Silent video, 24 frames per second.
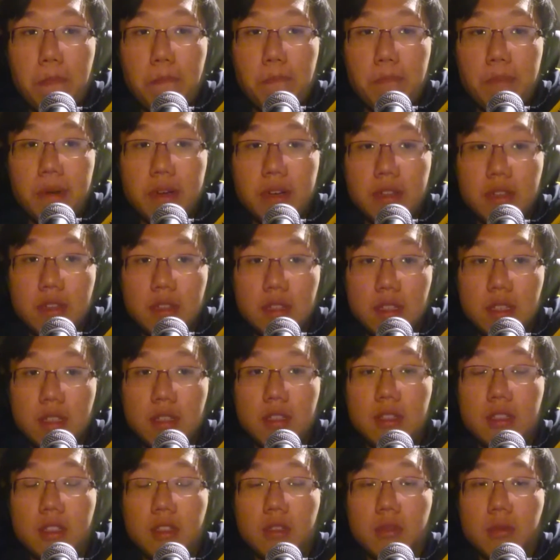But in this
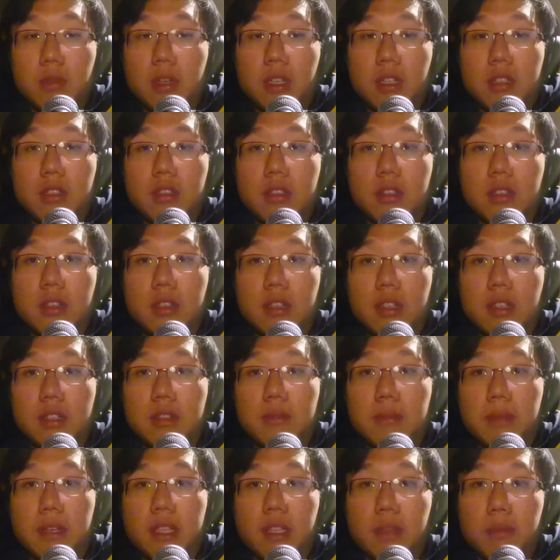situation,
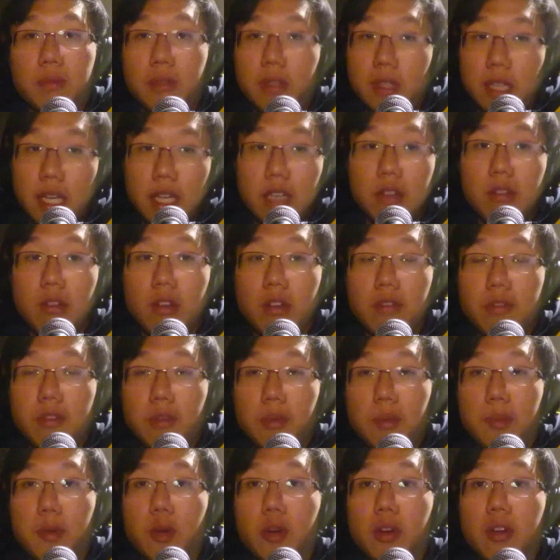it's mainly protecting you
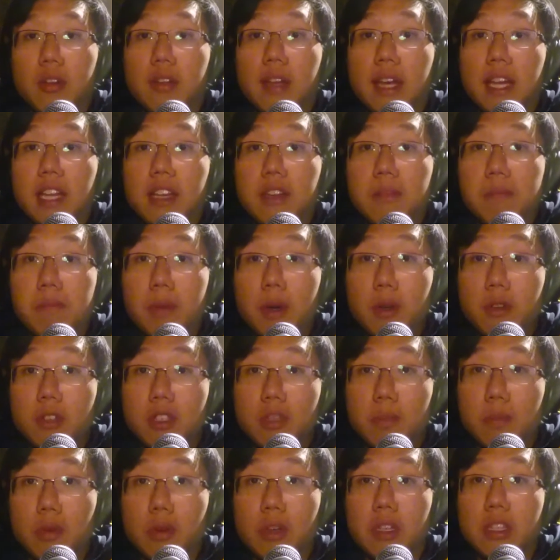from Coil and
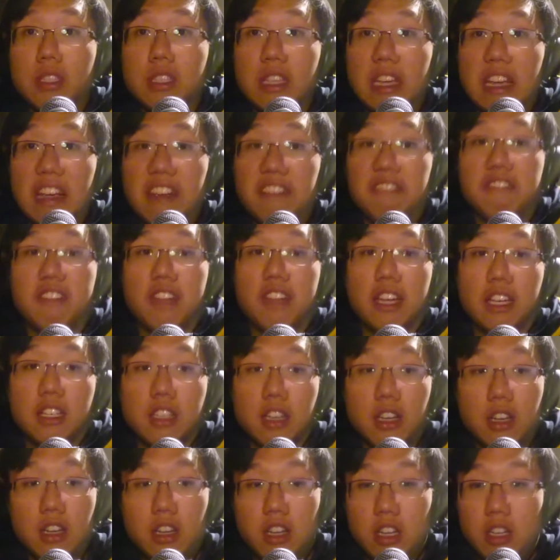bonus points if they
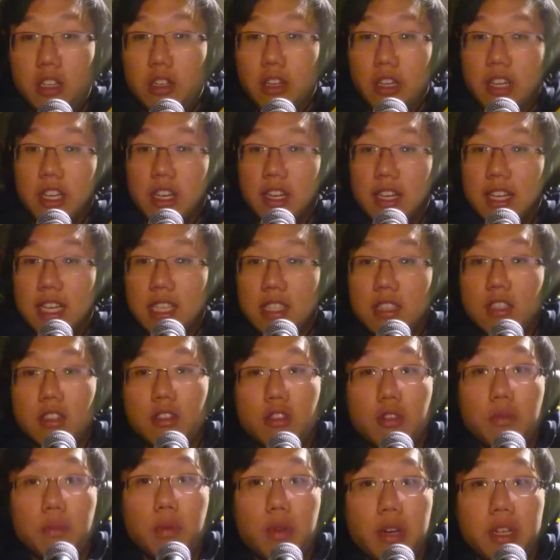turn it into Contessa
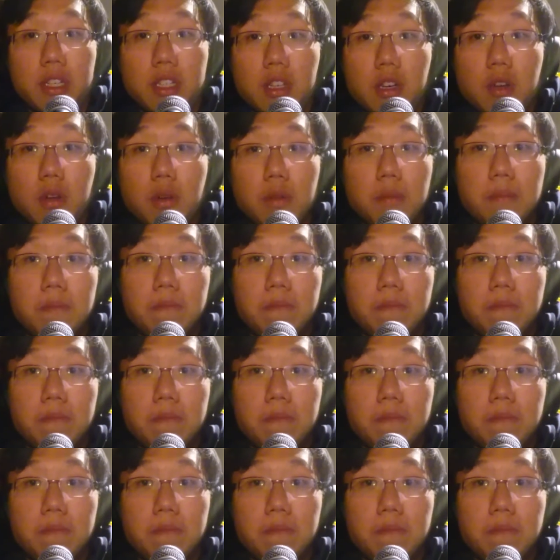2.0.